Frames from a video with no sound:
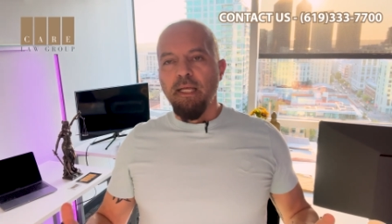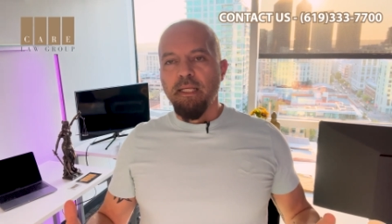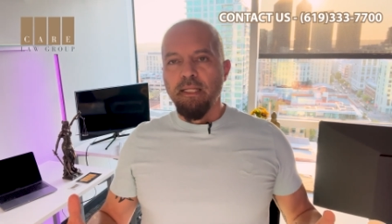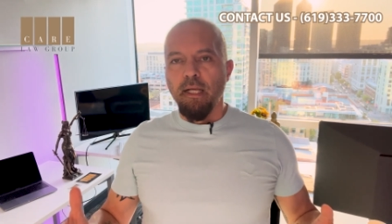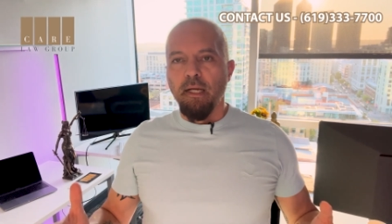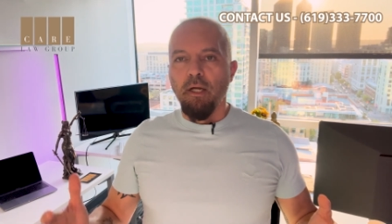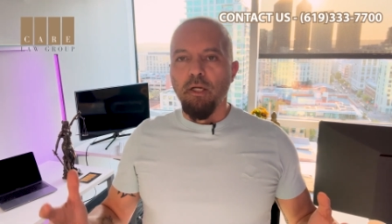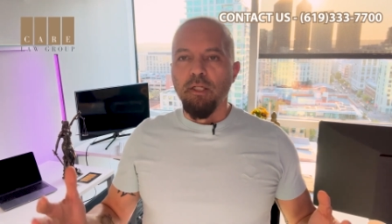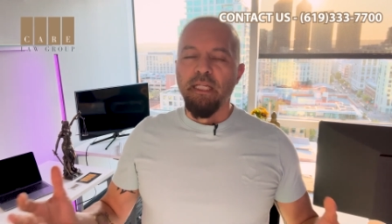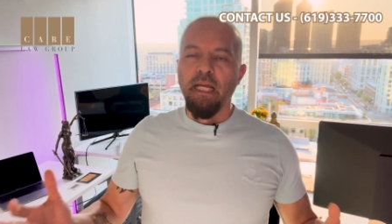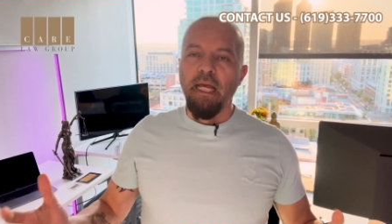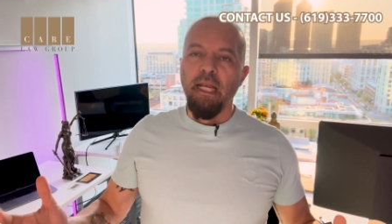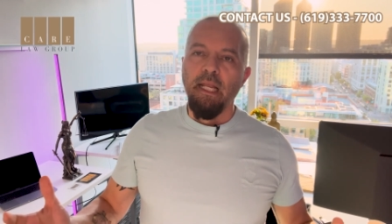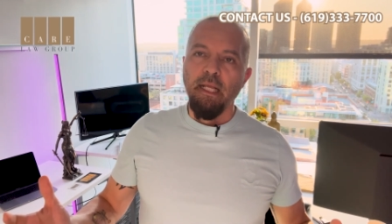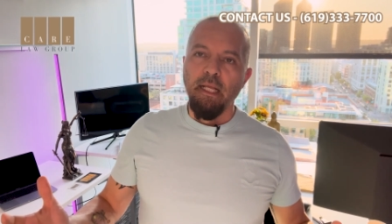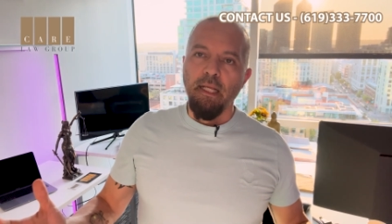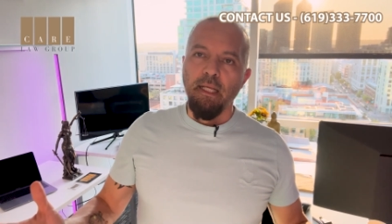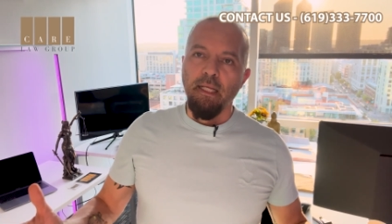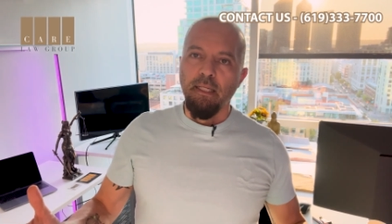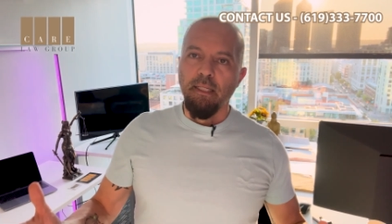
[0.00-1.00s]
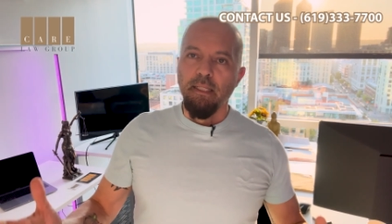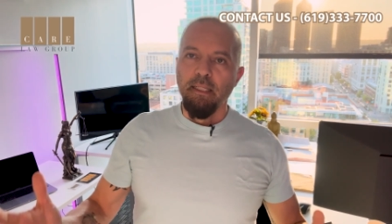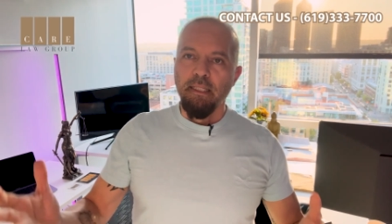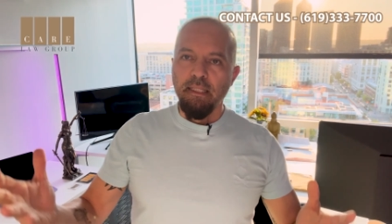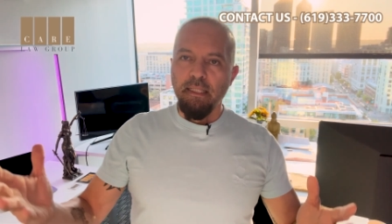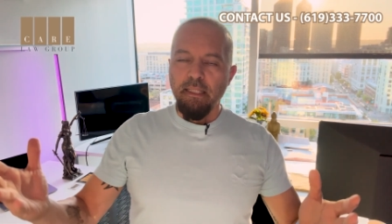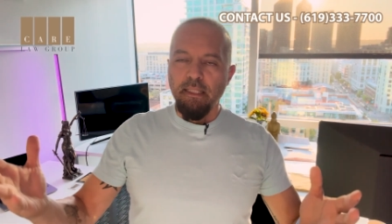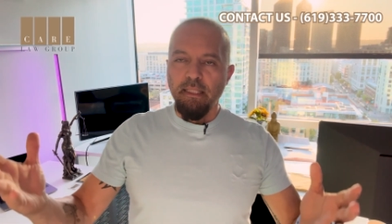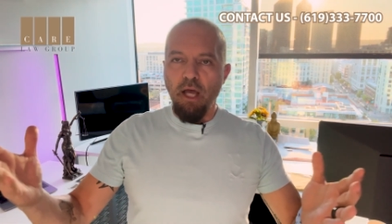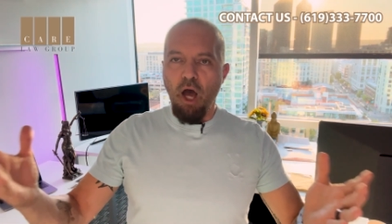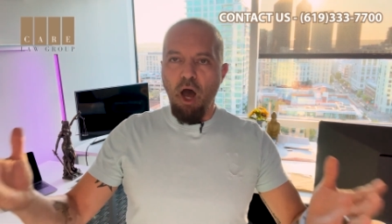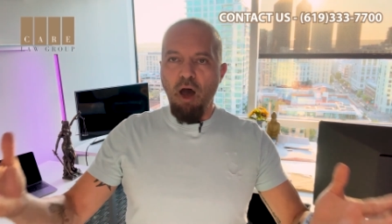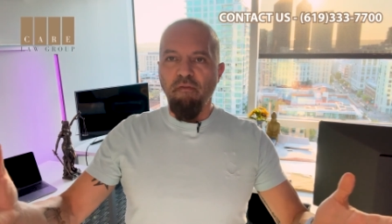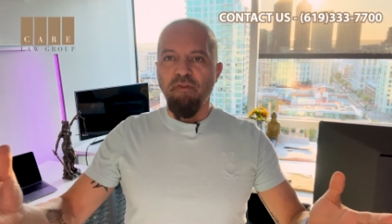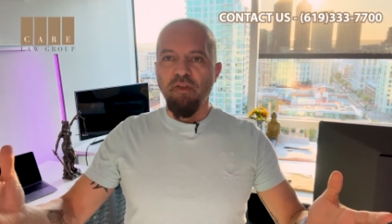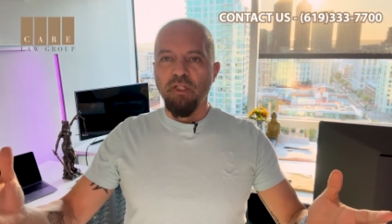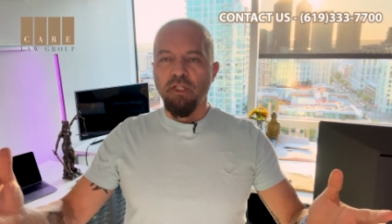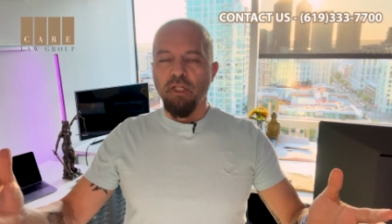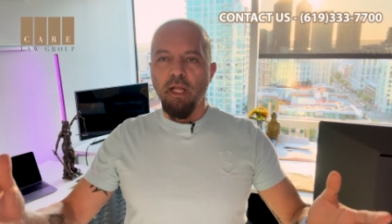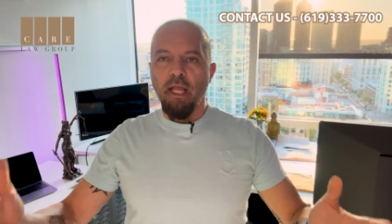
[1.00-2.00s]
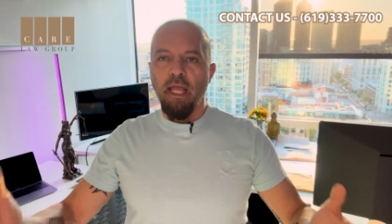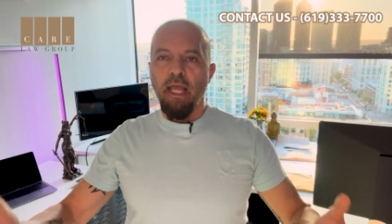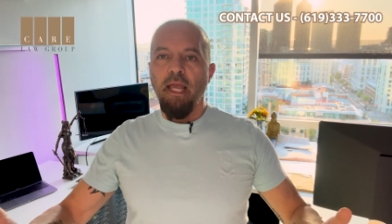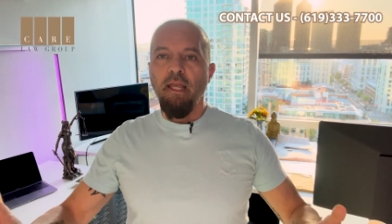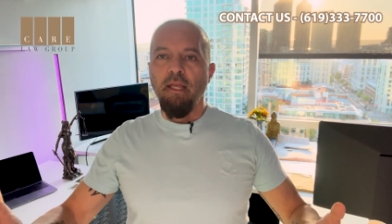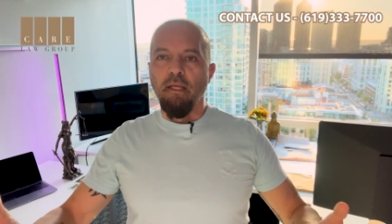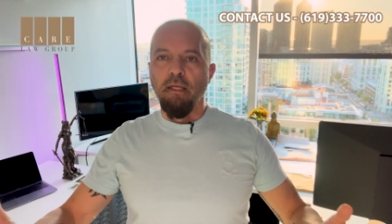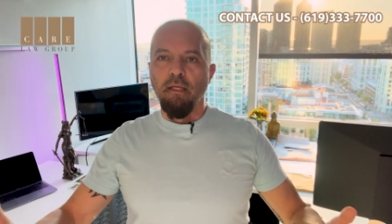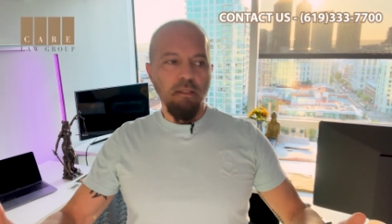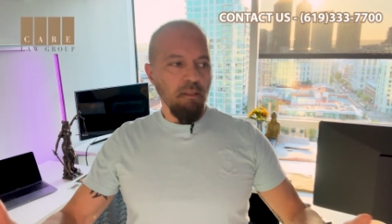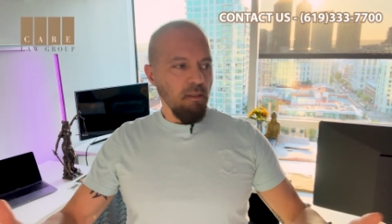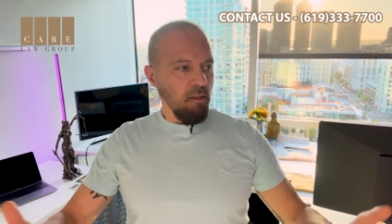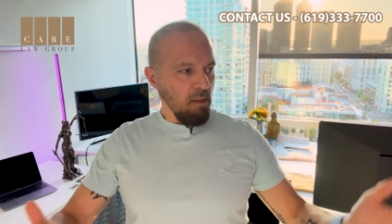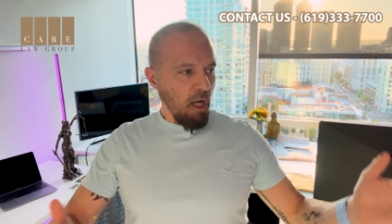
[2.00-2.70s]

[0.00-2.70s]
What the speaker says: and are telling the officer, hey,